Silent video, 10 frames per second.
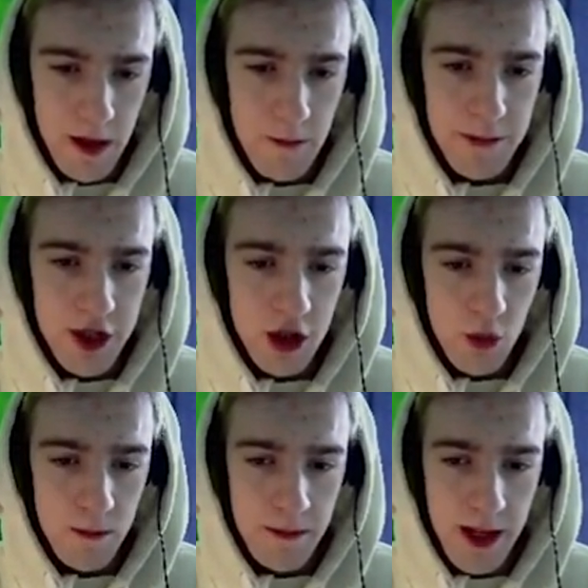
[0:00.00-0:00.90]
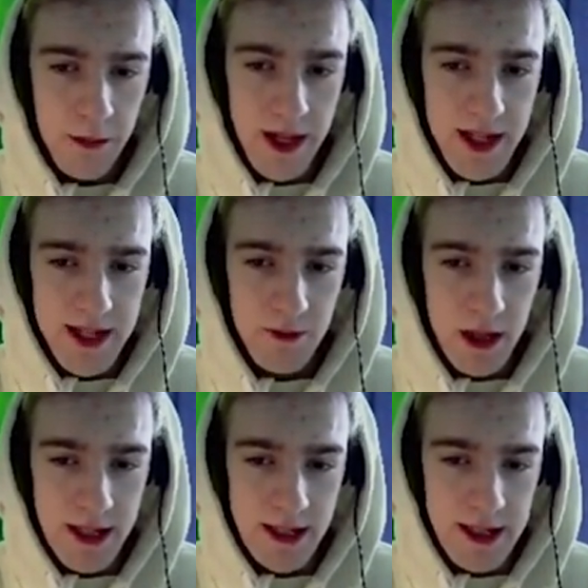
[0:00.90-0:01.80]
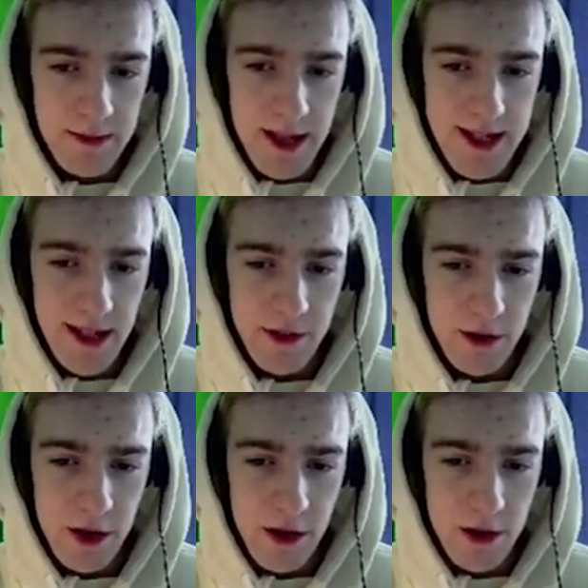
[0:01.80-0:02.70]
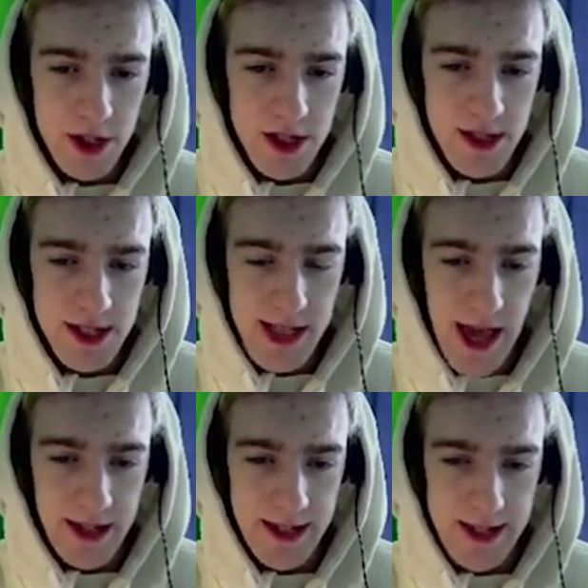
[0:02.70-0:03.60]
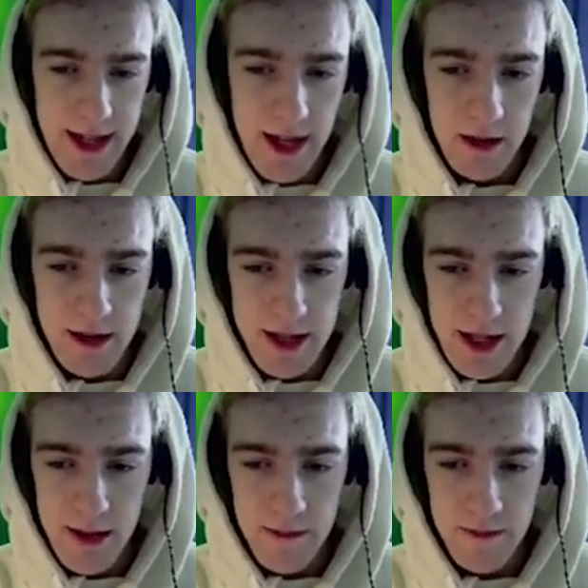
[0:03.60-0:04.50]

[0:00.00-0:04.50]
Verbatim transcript: Pachum! Can we get some relentless, please, Altoro? You're just slacking today, honestly.